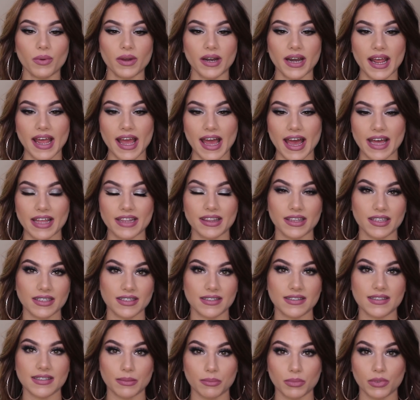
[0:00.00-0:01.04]
when I had this
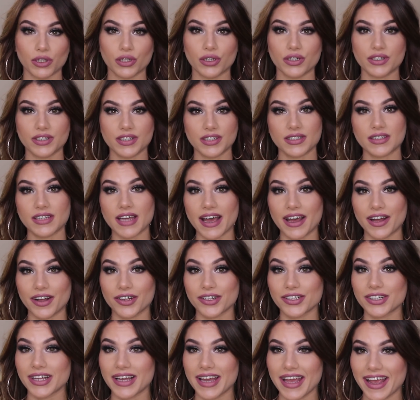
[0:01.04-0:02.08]
similar
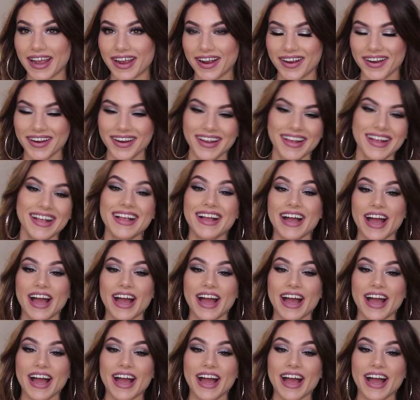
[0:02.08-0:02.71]
style hair.